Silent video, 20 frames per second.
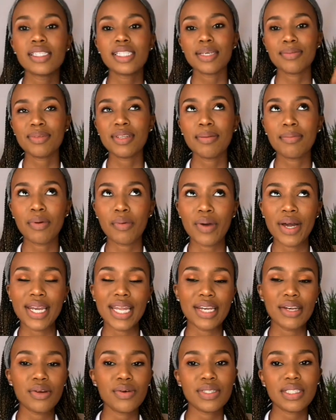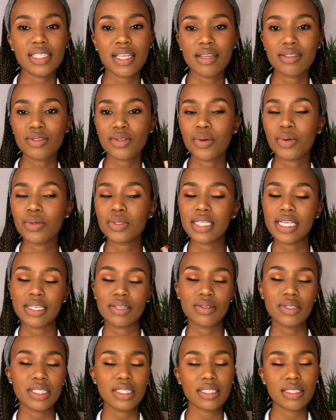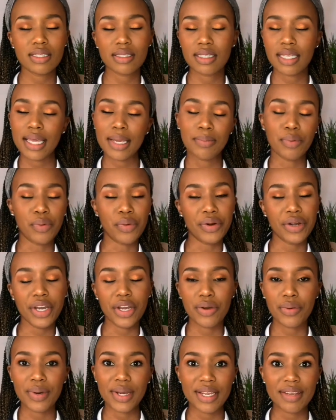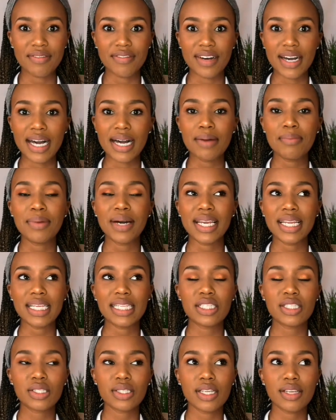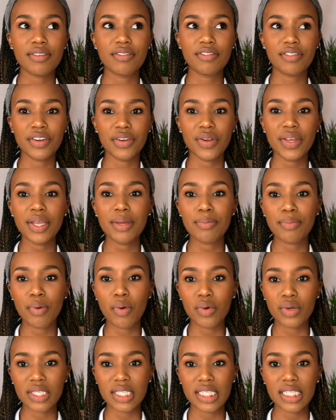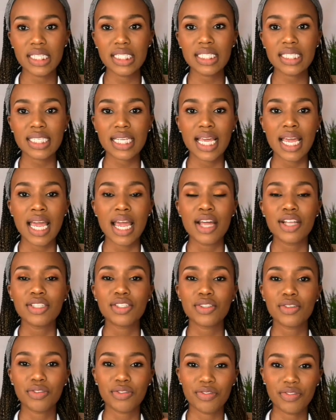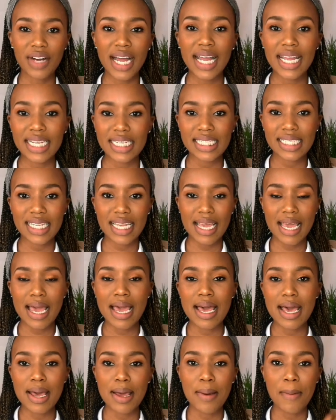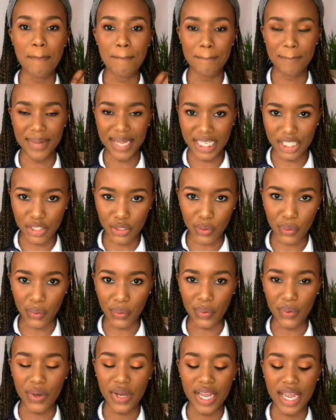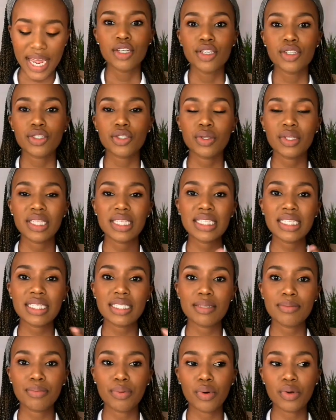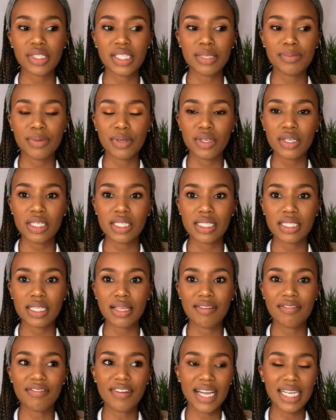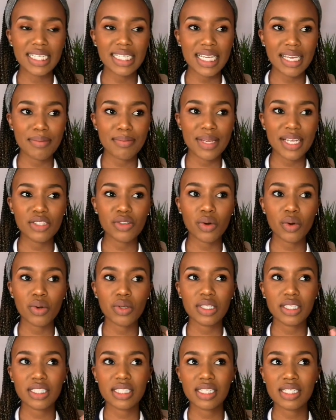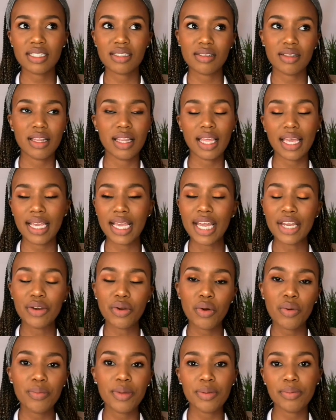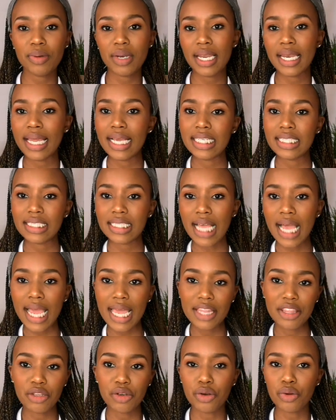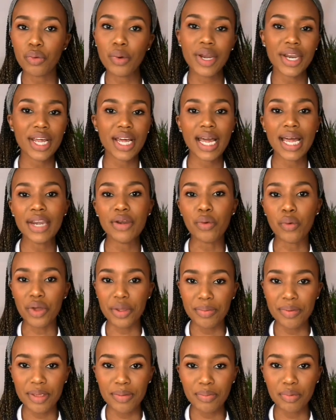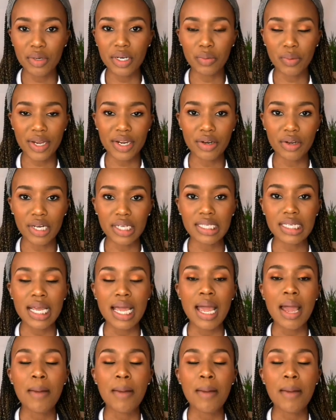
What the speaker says: Tip number 1, I know it sounds old, I know it's like boring or whatever, but it's very important to find a mentor. So this is important because finding a mentor, just like I know people are like shy and they don't want to annoy people and whatnot,